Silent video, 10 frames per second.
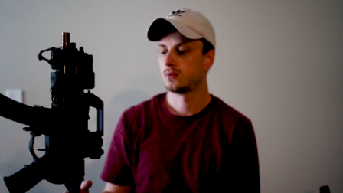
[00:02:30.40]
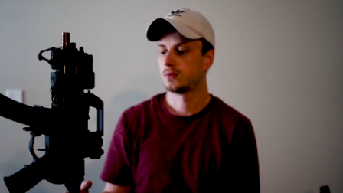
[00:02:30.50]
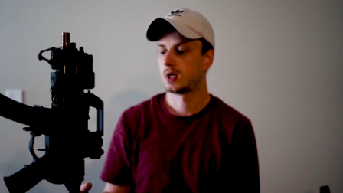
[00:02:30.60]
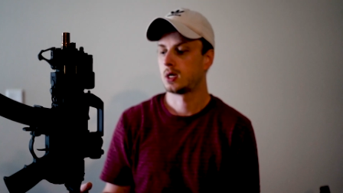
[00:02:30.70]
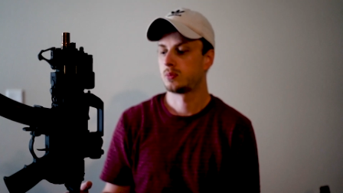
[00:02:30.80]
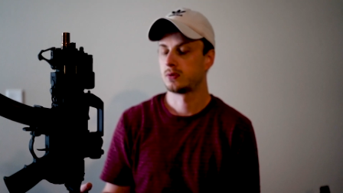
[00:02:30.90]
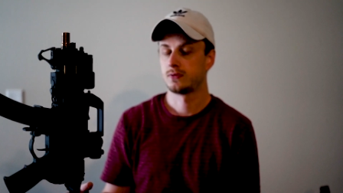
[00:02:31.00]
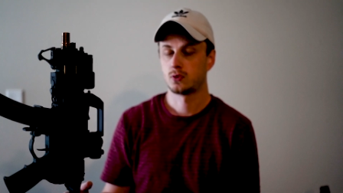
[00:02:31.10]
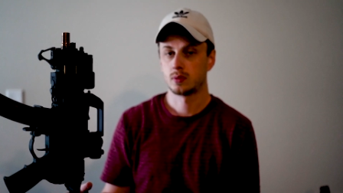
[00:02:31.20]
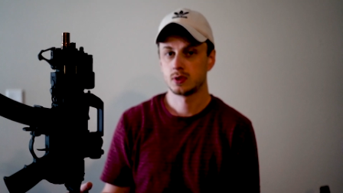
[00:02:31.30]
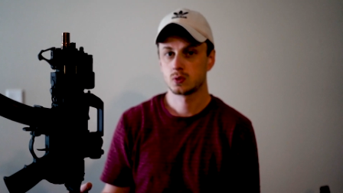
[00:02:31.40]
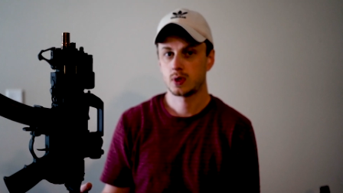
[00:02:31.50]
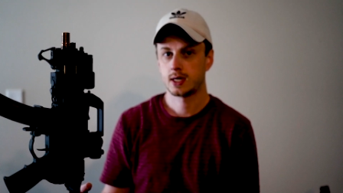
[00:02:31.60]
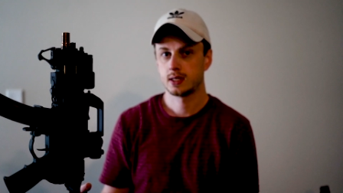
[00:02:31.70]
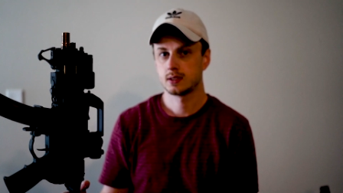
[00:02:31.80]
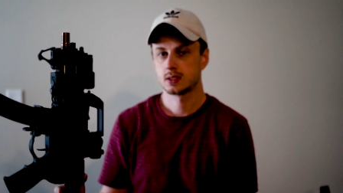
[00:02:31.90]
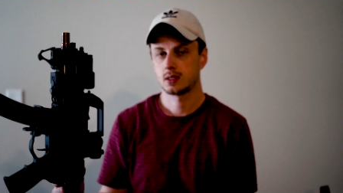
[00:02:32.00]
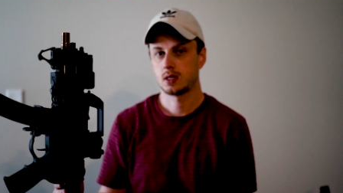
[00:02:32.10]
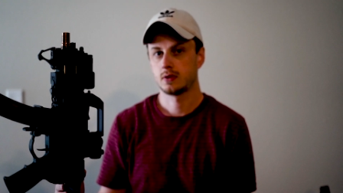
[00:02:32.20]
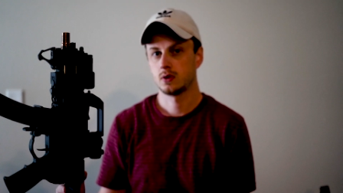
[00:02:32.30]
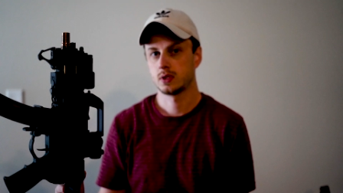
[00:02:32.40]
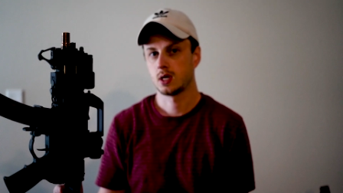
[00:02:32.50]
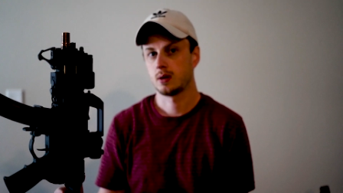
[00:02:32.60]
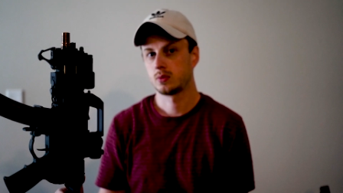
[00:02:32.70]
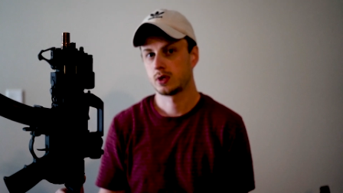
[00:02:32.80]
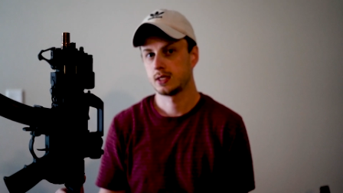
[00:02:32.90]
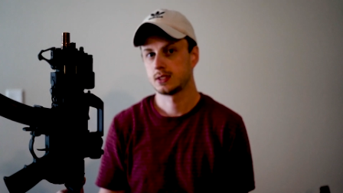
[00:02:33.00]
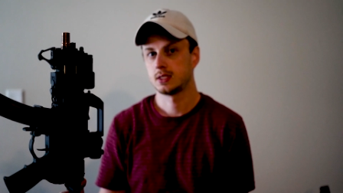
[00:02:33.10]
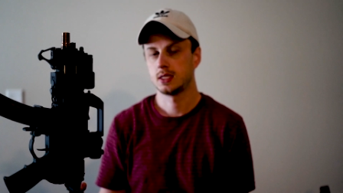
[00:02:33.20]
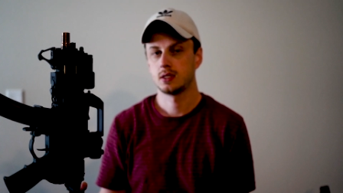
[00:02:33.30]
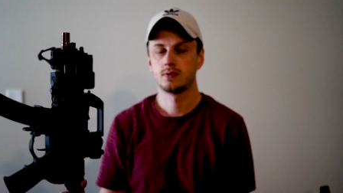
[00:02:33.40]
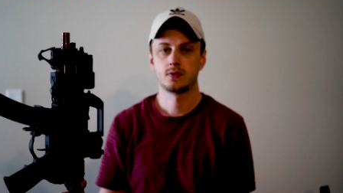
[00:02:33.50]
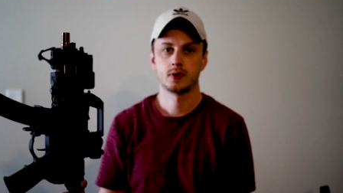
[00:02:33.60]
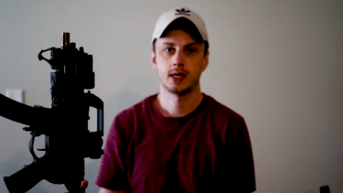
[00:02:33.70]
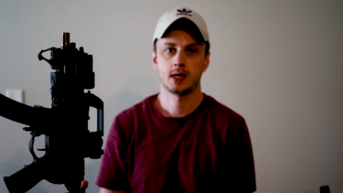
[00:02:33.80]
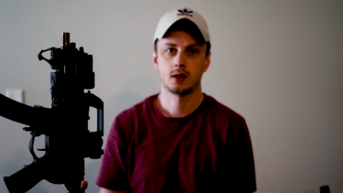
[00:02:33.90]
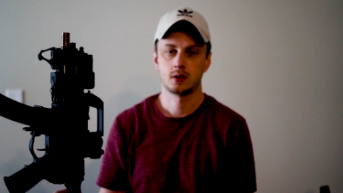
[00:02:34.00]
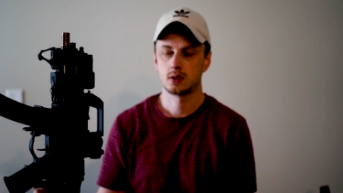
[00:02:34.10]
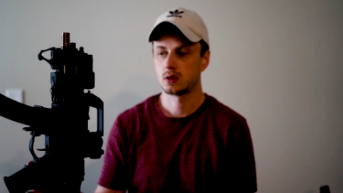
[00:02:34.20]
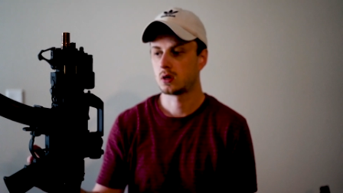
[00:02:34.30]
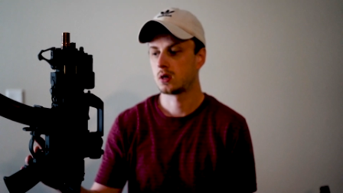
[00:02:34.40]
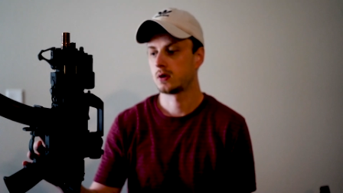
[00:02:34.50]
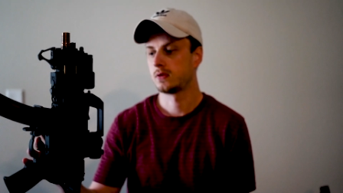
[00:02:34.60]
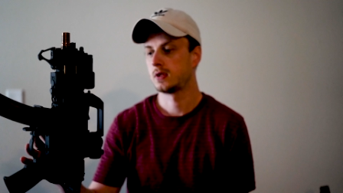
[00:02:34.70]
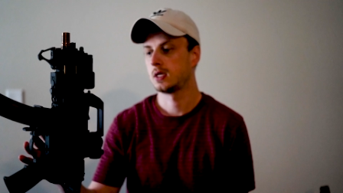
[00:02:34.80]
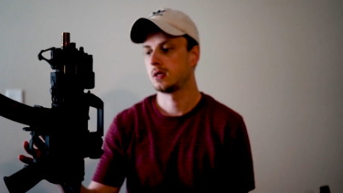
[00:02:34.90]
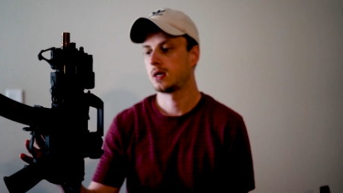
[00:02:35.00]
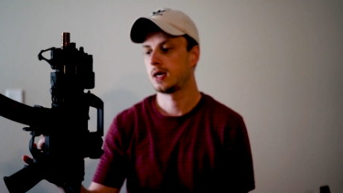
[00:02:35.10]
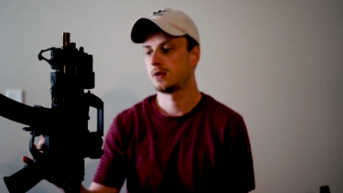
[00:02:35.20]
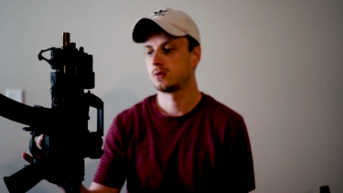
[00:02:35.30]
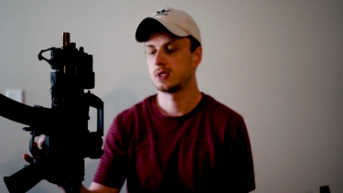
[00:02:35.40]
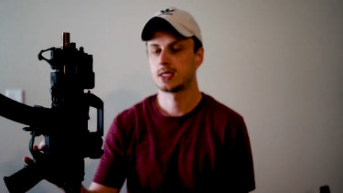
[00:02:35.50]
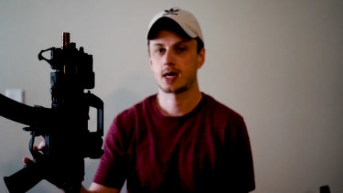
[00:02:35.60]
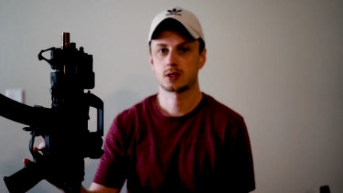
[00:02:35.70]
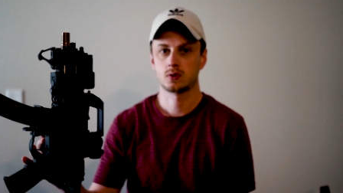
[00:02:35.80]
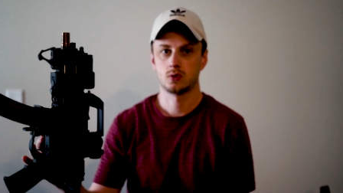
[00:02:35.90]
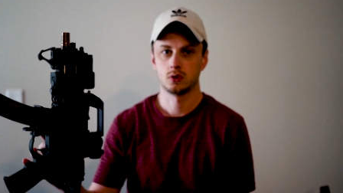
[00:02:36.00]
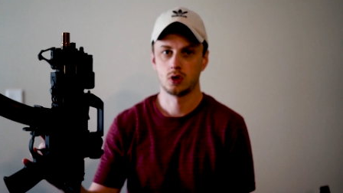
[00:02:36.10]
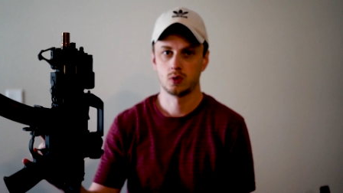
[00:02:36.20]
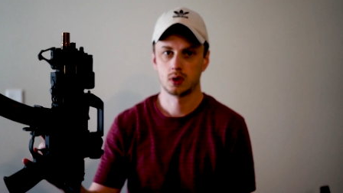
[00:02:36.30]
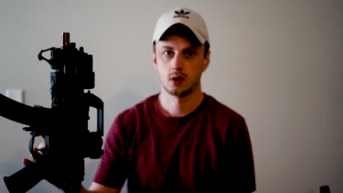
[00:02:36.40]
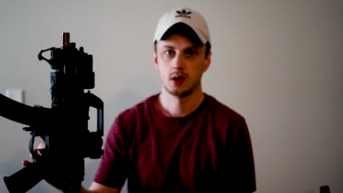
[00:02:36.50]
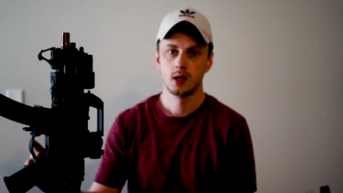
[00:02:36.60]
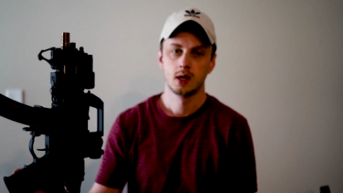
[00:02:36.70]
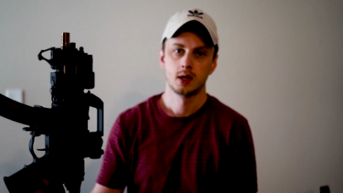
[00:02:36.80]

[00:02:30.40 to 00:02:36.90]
performance wise, the only upgrades needed for that are the A3 Tactical Lower